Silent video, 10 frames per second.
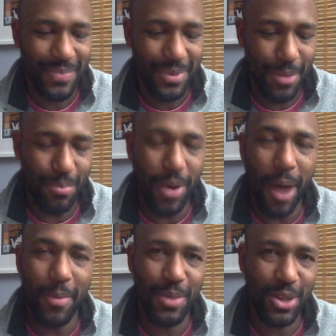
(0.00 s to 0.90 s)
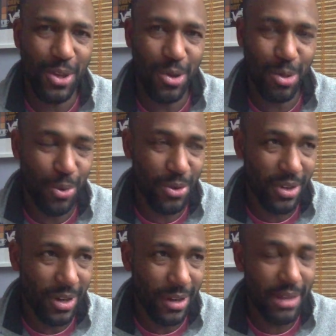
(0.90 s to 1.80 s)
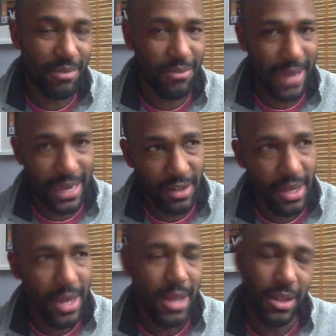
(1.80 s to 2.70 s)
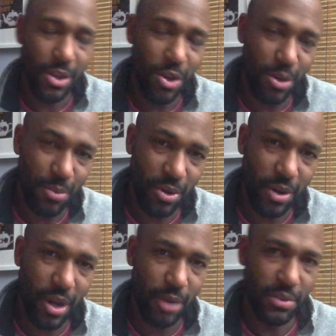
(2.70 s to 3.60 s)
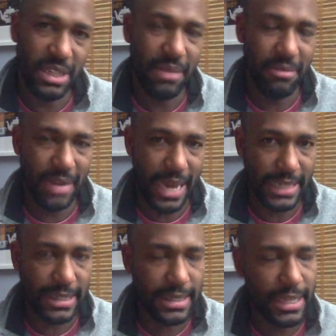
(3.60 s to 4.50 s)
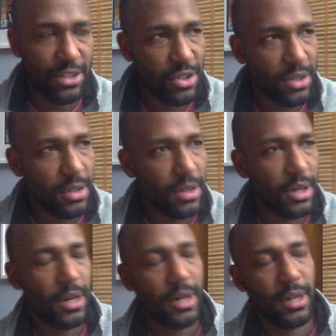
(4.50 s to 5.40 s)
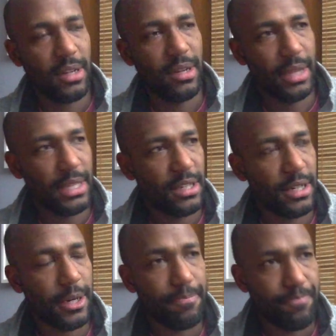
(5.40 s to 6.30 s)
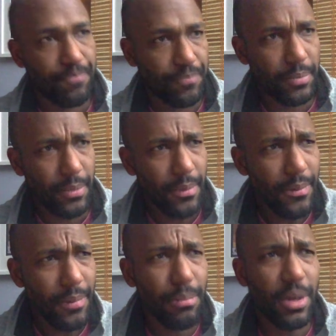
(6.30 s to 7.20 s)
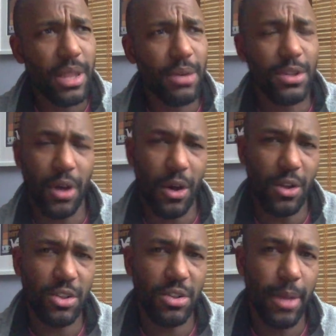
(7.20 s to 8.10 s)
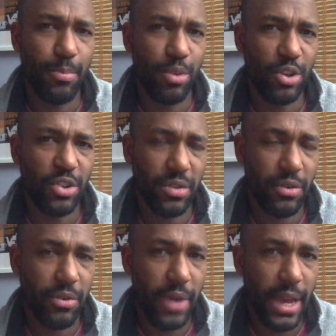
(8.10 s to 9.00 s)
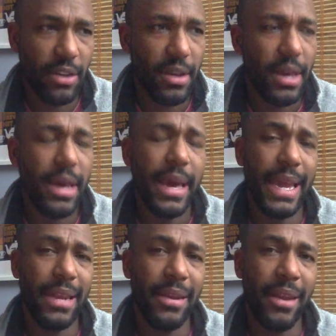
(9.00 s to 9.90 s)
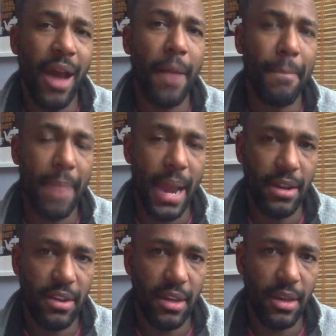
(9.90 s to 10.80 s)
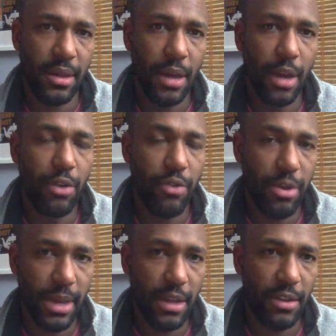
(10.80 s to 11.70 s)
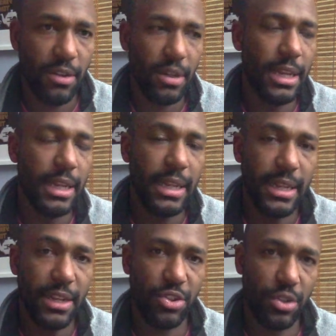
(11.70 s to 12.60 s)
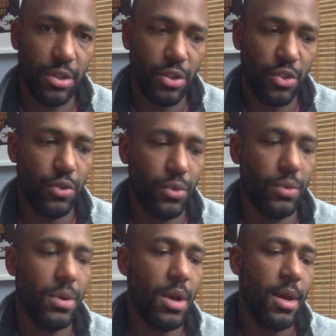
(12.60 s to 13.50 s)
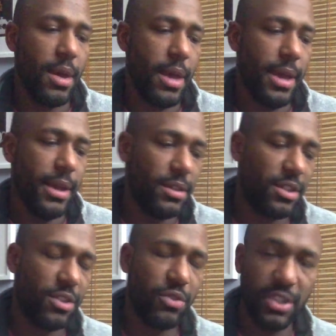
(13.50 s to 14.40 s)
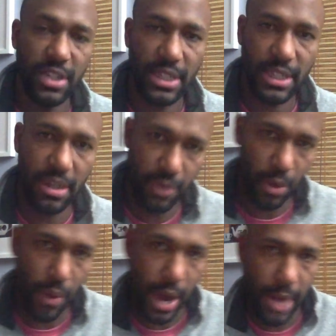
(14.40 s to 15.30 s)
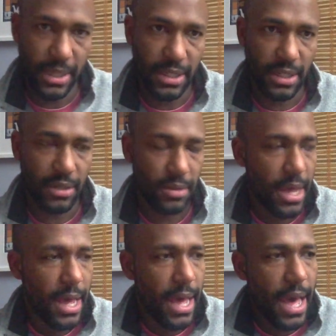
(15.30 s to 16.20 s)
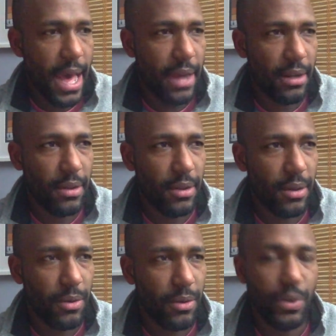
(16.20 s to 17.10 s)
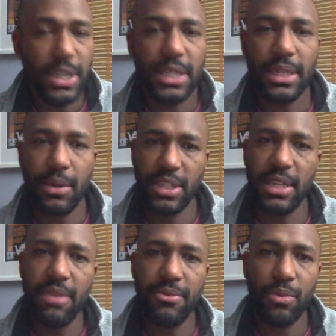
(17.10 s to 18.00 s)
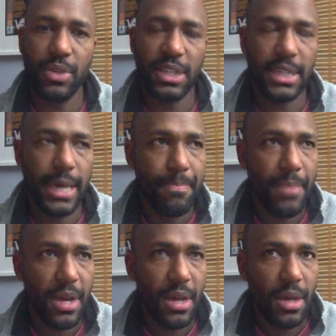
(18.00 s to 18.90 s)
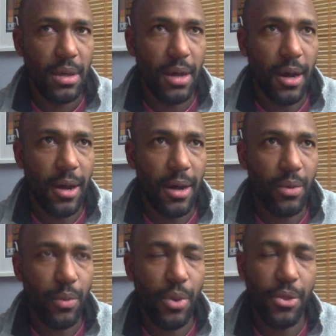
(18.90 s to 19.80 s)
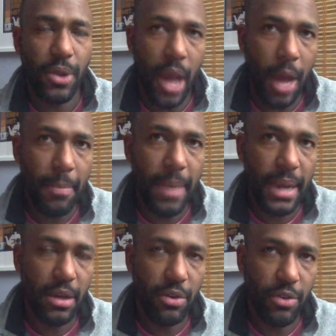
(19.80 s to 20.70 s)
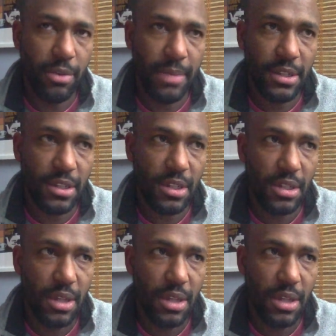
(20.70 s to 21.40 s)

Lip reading: prop up the Kyoto Protocol. And in fact, the Kyoto Protocol was given an extension until this year. But there was also a push to create a non-binding agreement addition to a stringent set of requirements. And the reason that was given was that with non-binding agreements,